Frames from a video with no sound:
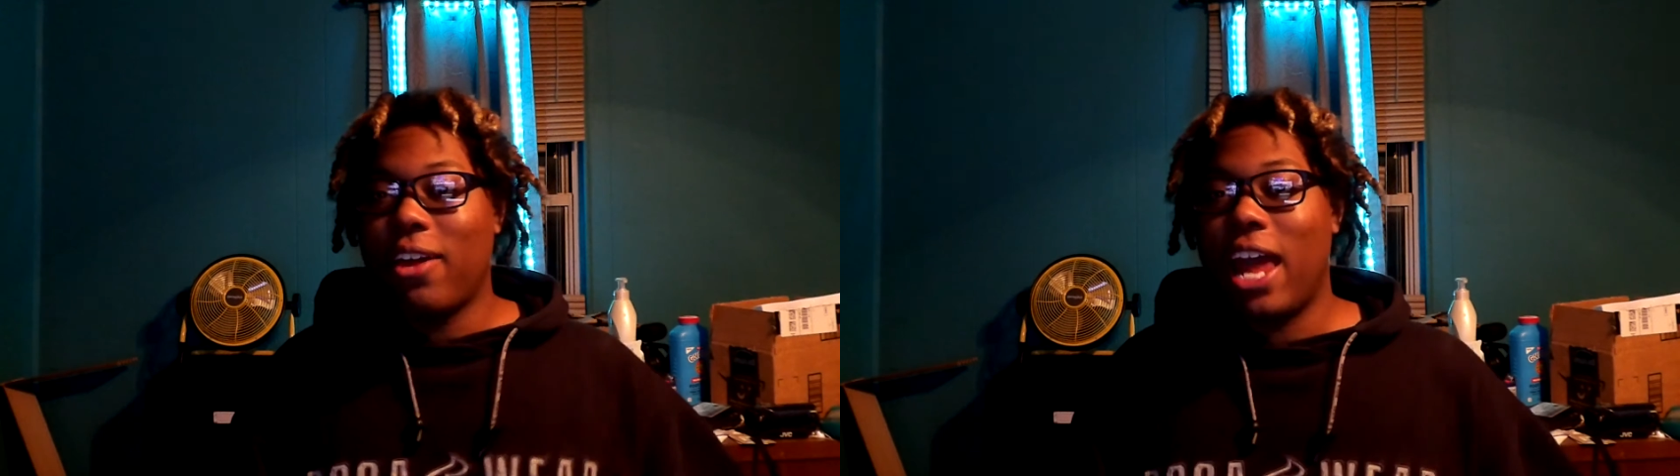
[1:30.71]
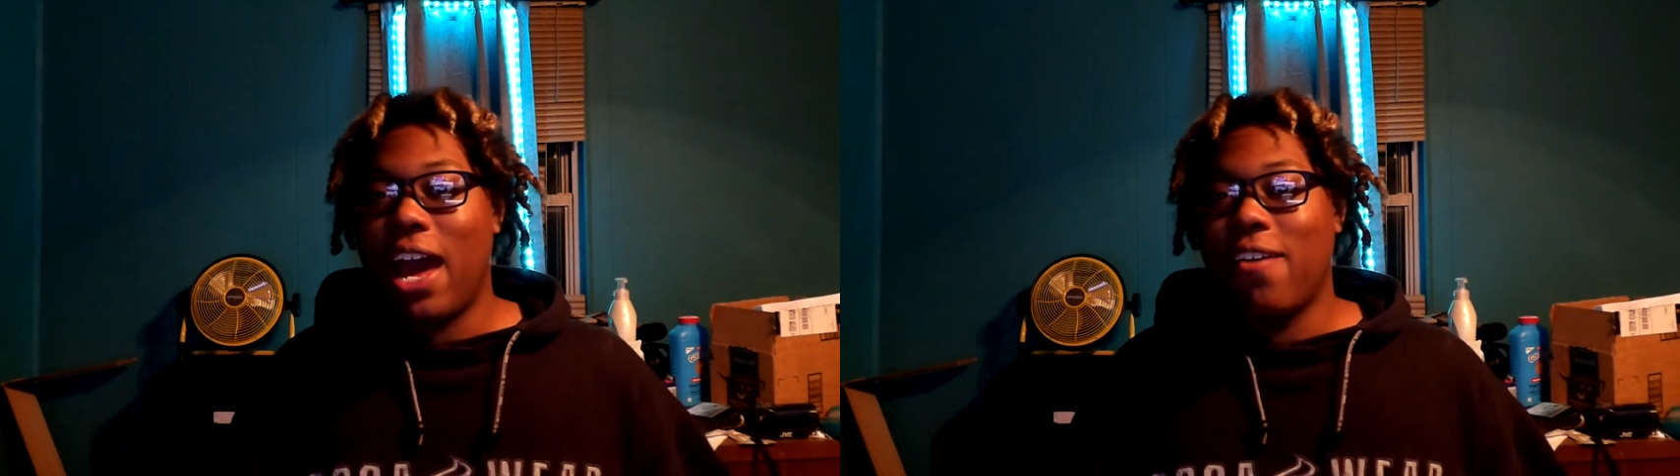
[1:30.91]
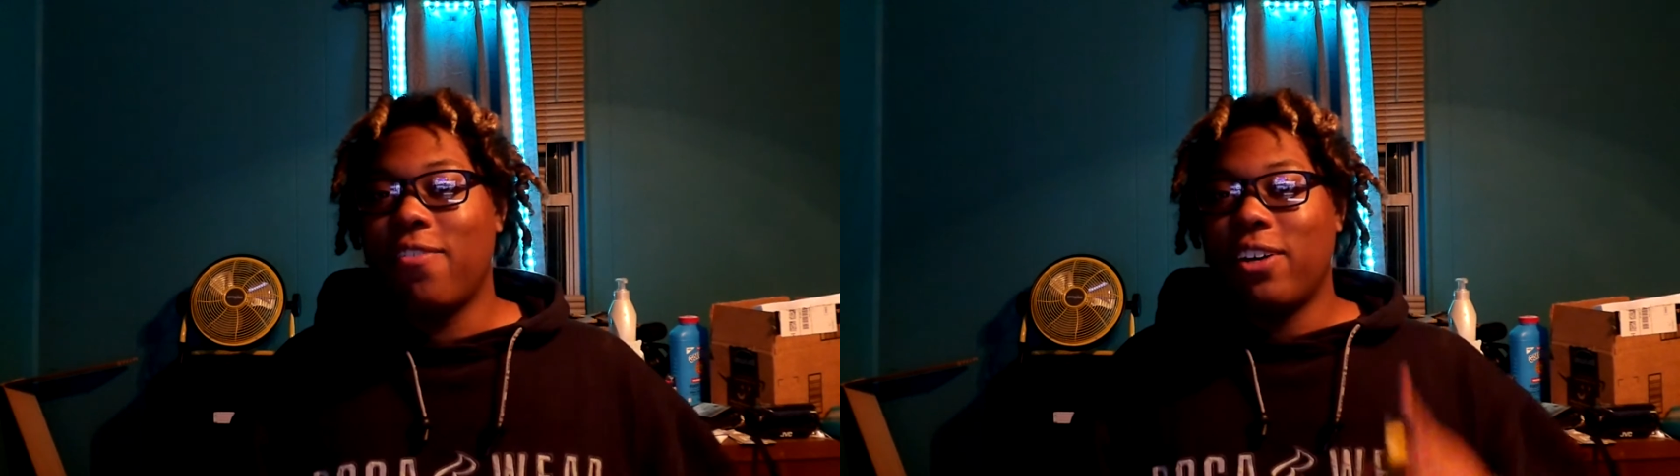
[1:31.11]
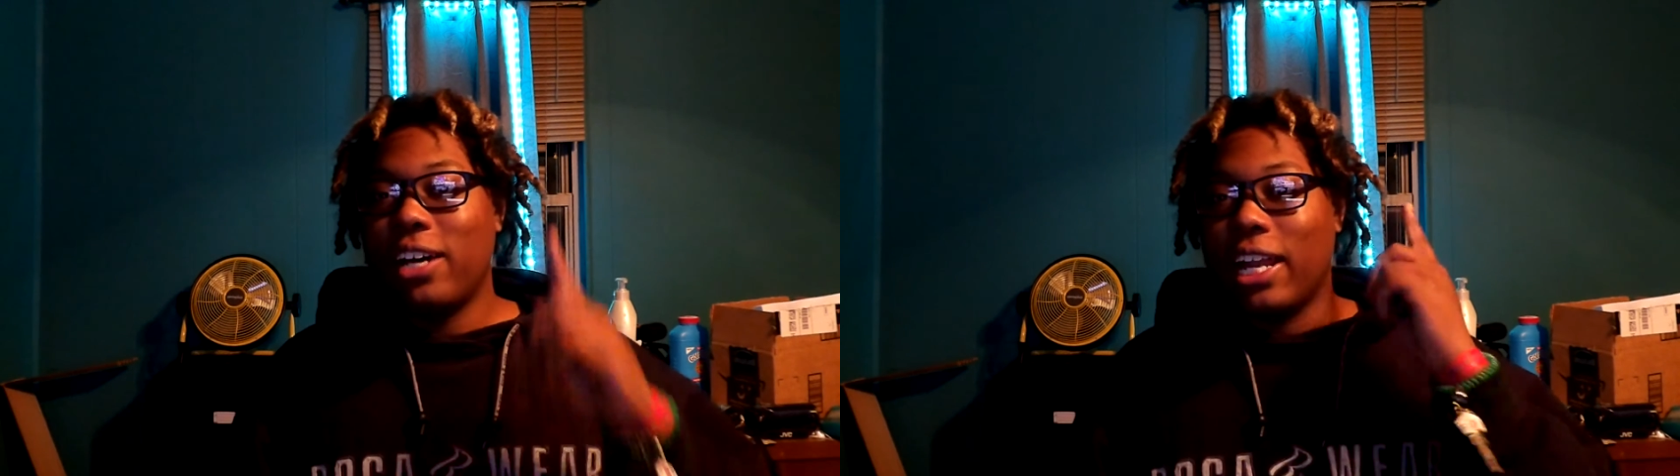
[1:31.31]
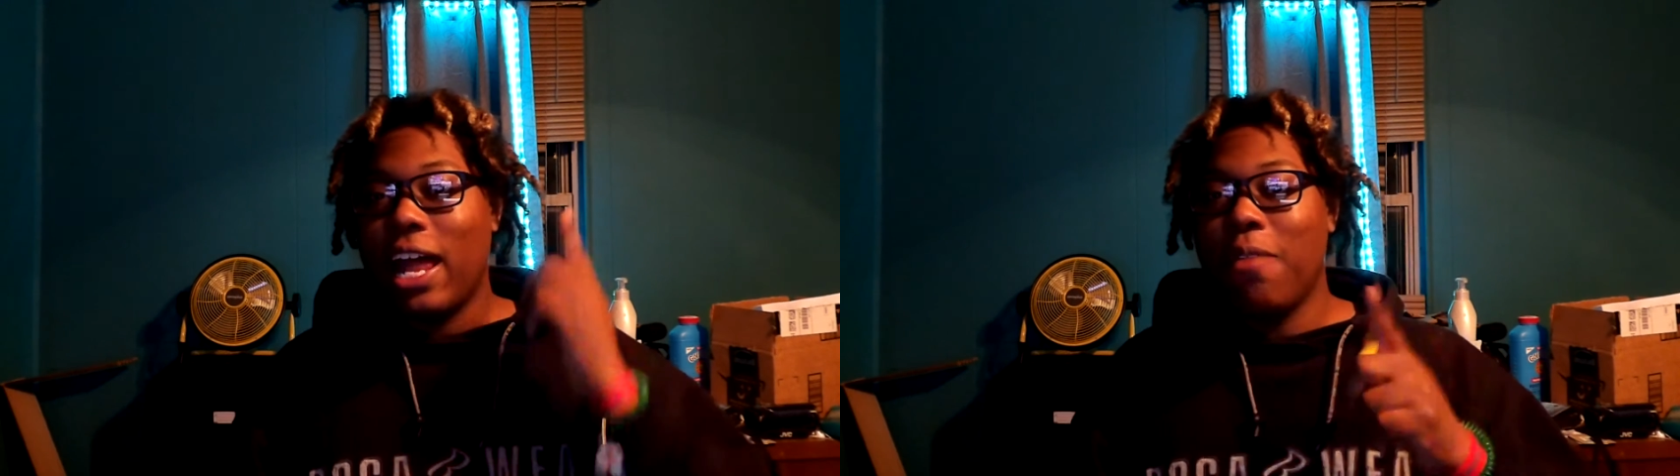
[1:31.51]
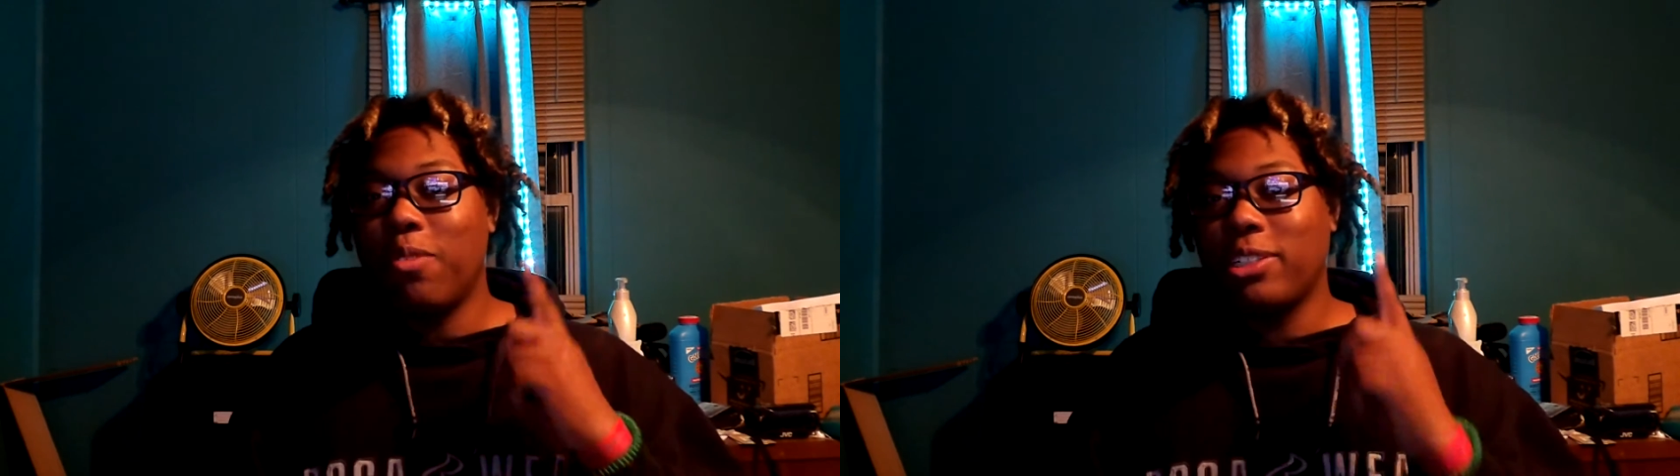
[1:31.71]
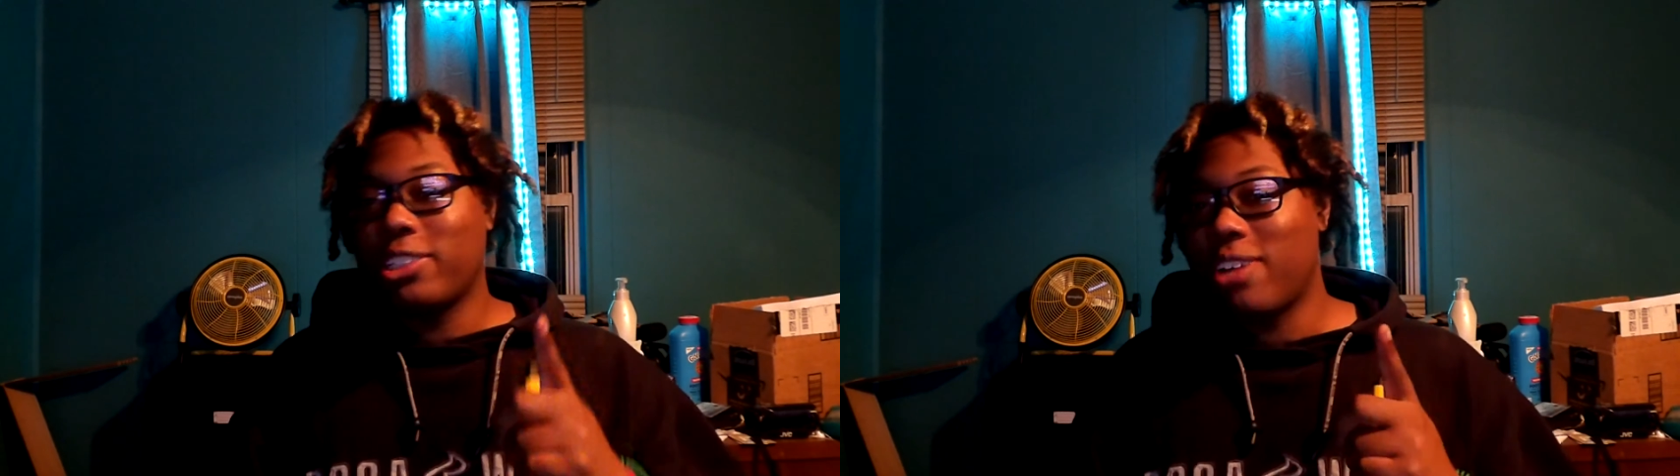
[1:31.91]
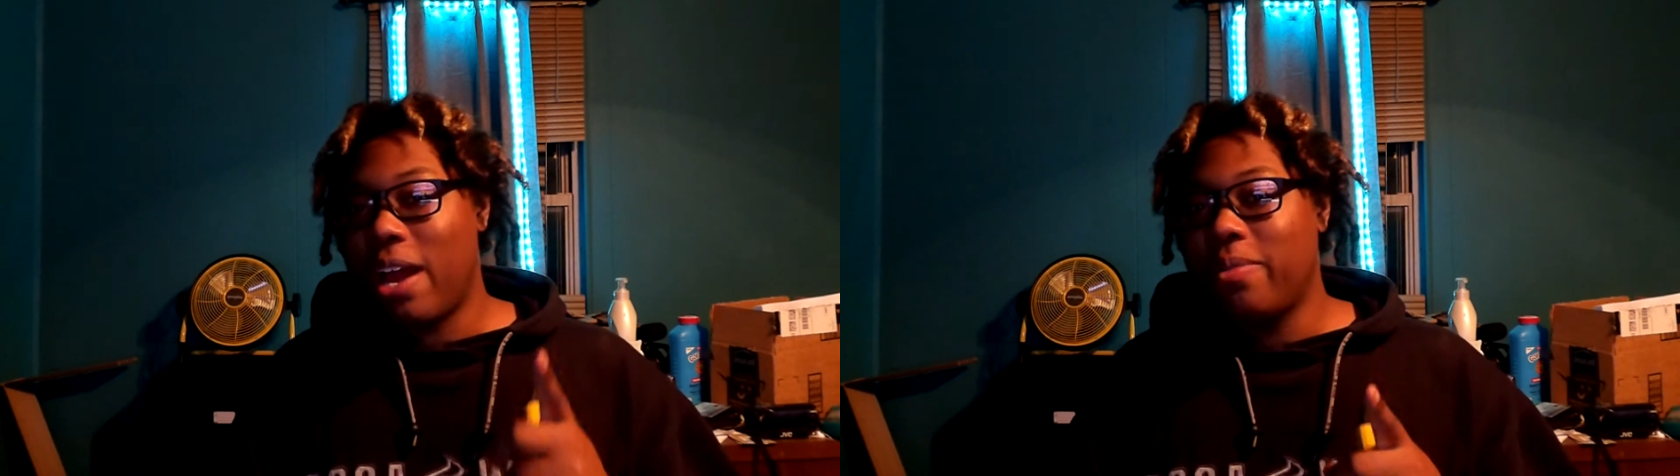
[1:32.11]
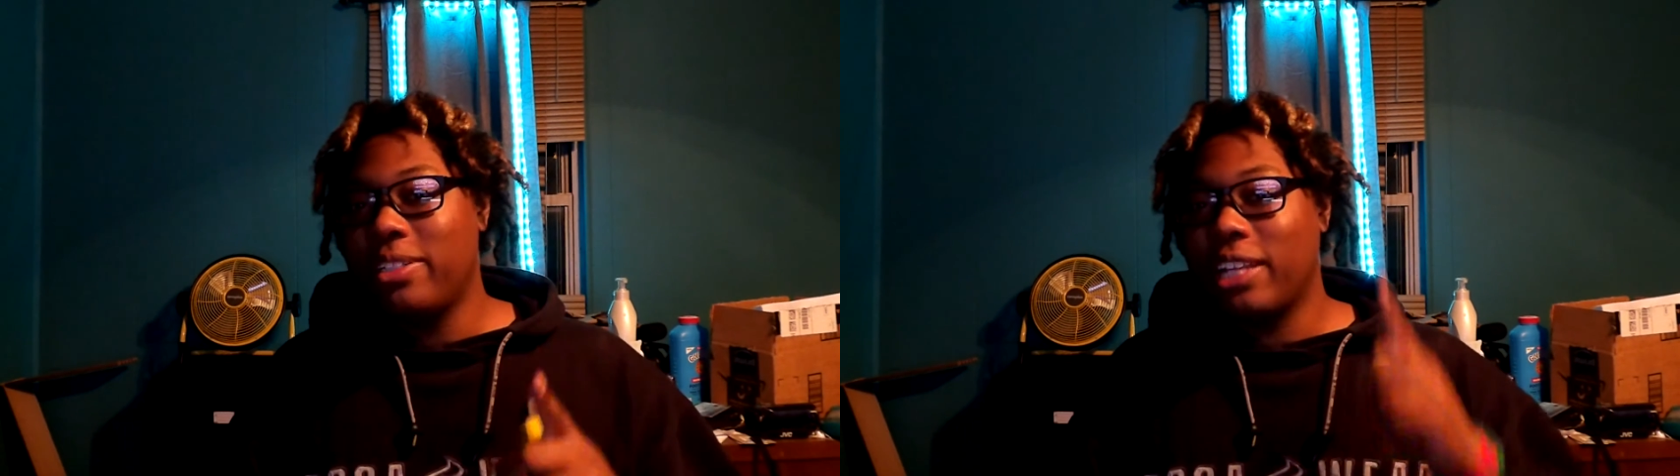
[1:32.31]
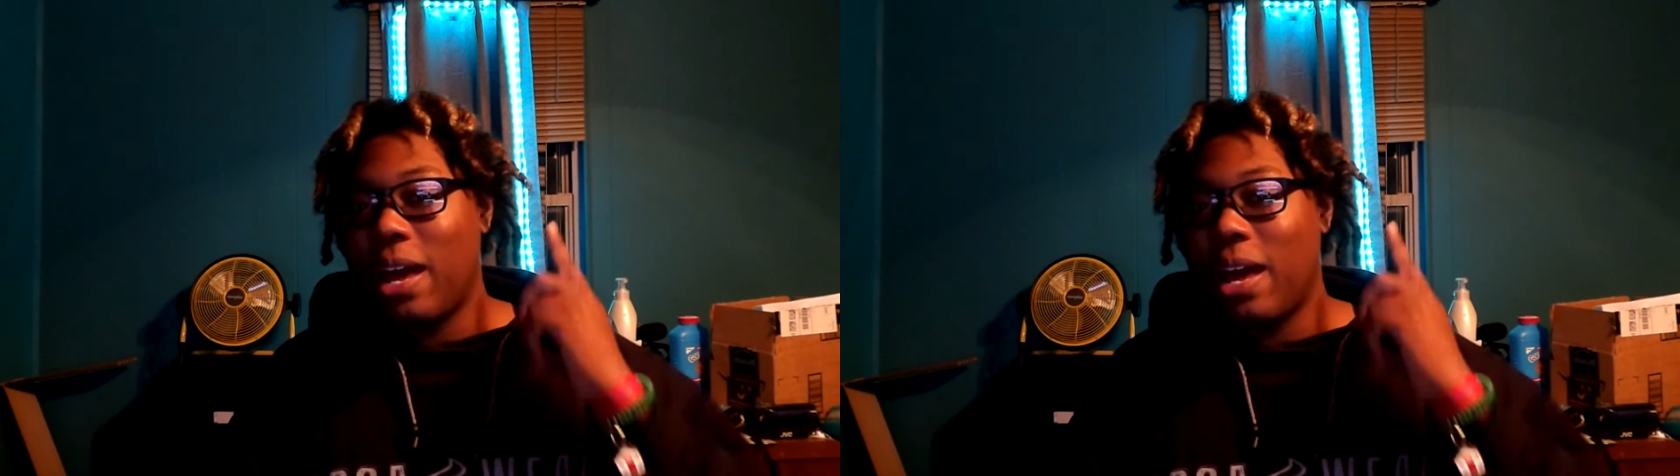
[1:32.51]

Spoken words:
going to have a lot more subscribers,